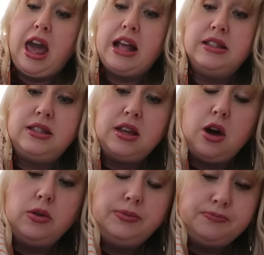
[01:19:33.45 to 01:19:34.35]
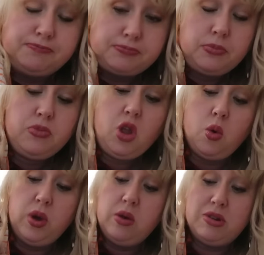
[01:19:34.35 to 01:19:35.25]
And so
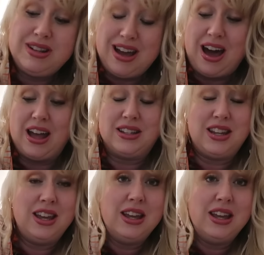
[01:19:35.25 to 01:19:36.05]
we will not